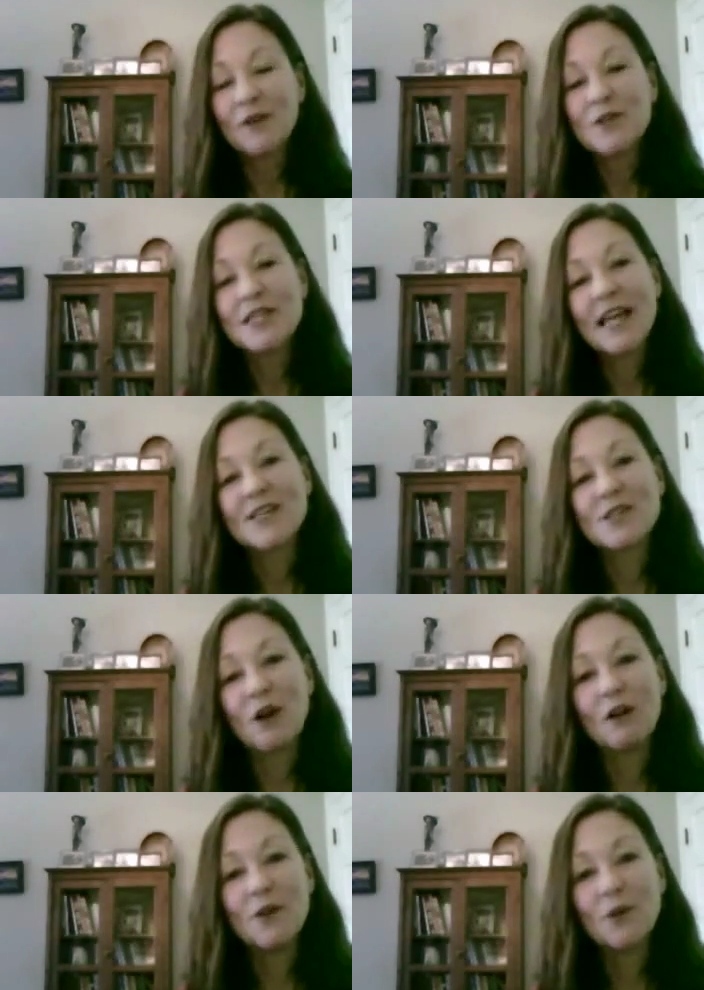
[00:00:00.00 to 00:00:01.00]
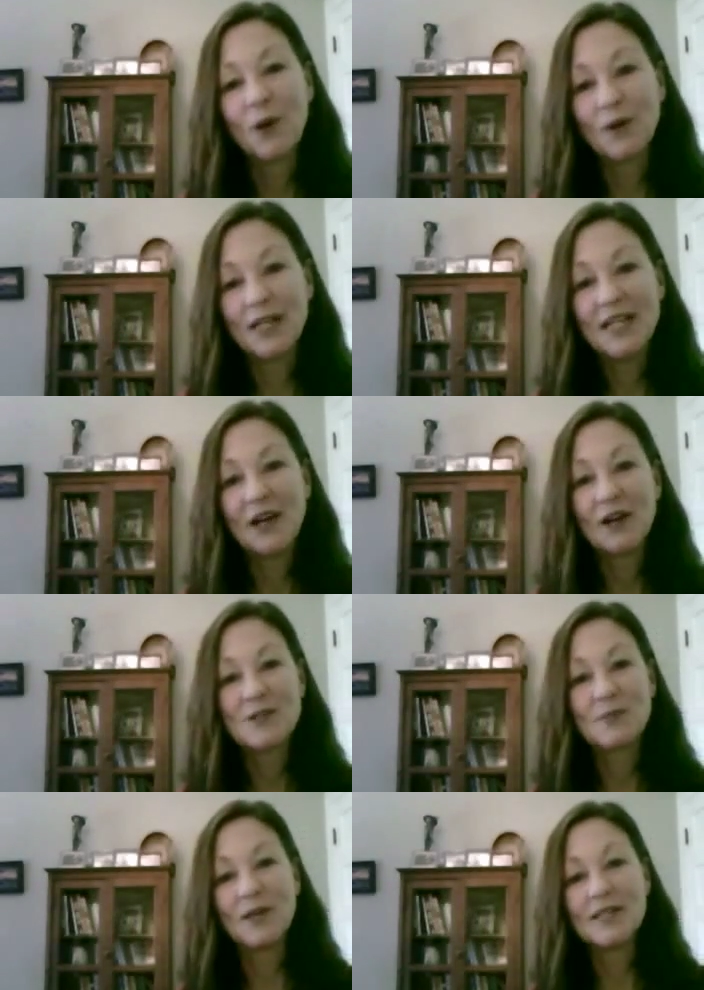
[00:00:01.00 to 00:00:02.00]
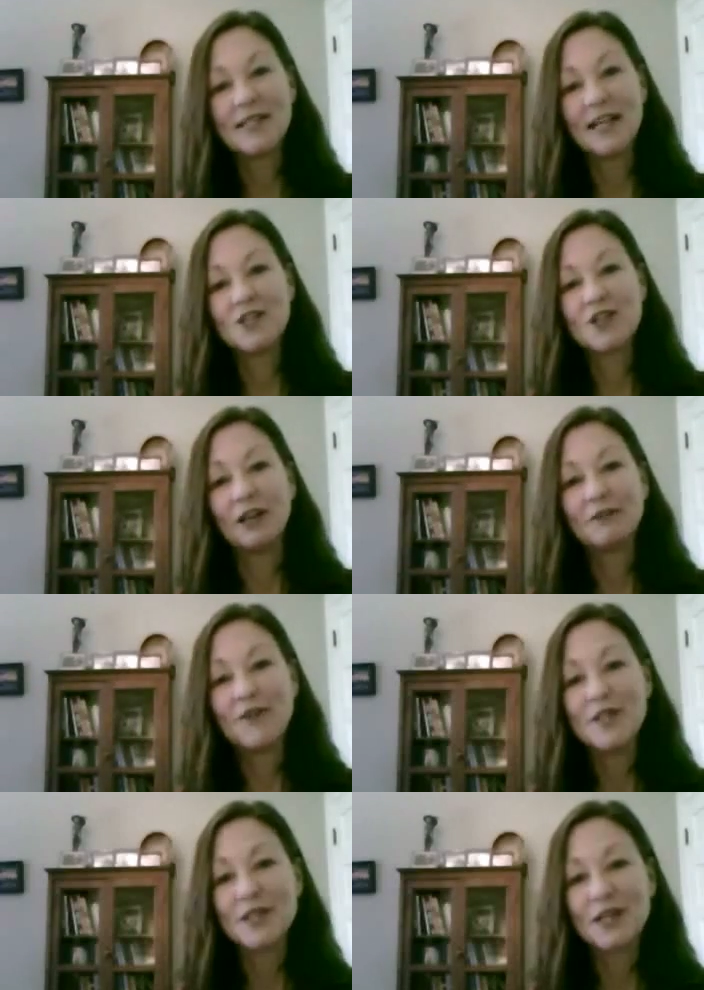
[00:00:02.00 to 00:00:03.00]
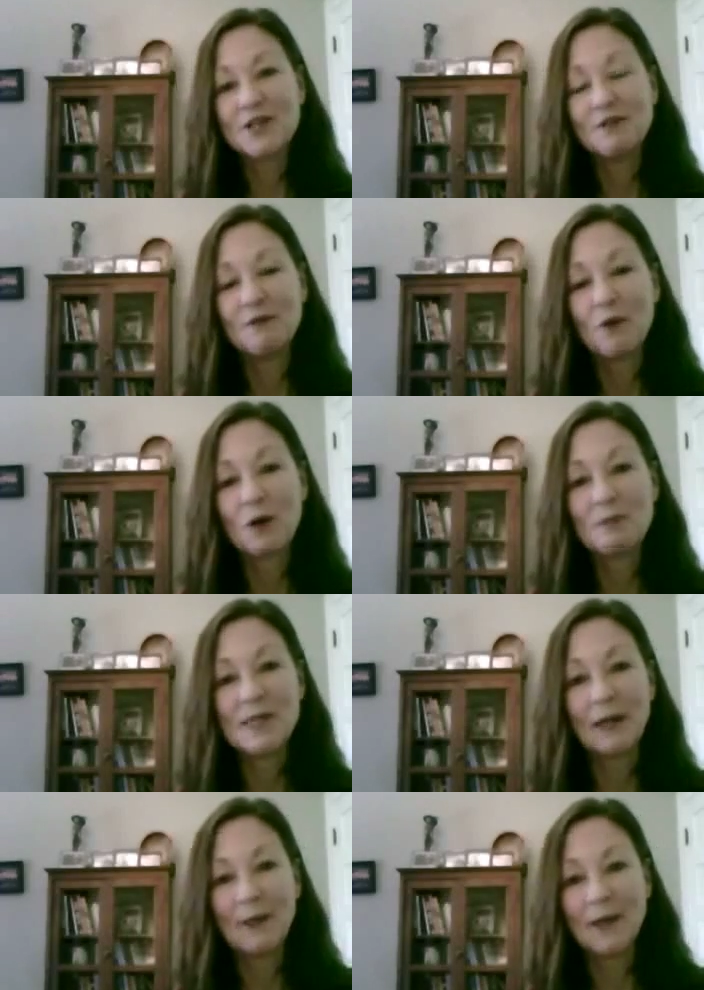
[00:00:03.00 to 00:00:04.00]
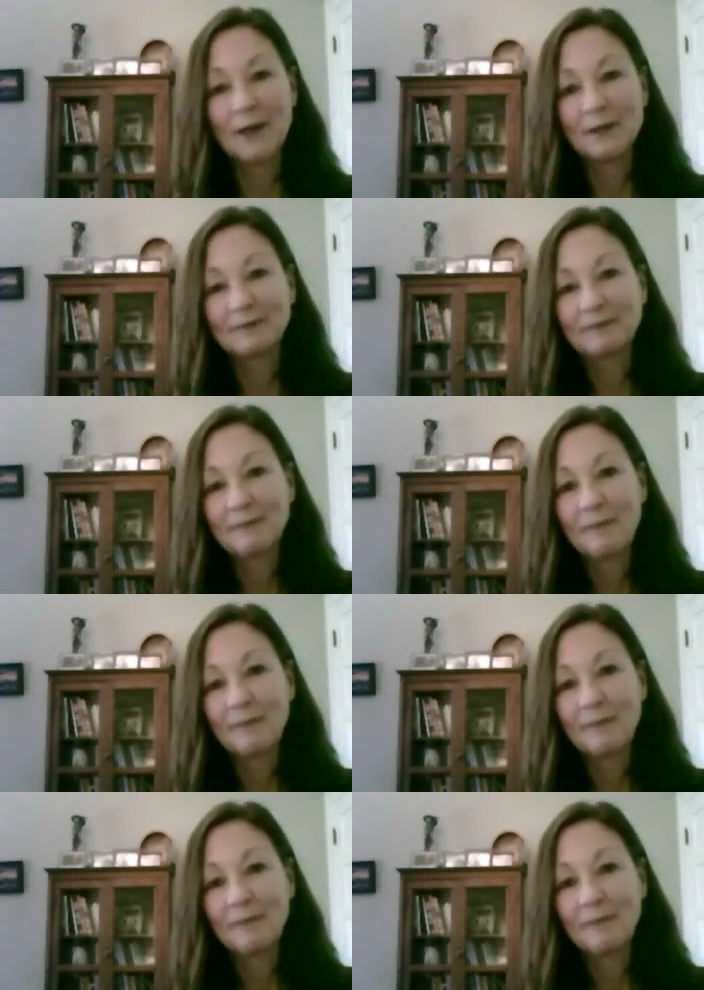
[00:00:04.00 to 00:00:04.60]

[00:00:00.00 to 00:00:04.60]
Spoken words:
First, thanks to all of you who wrote in here as well as on child-free discussion forums out there.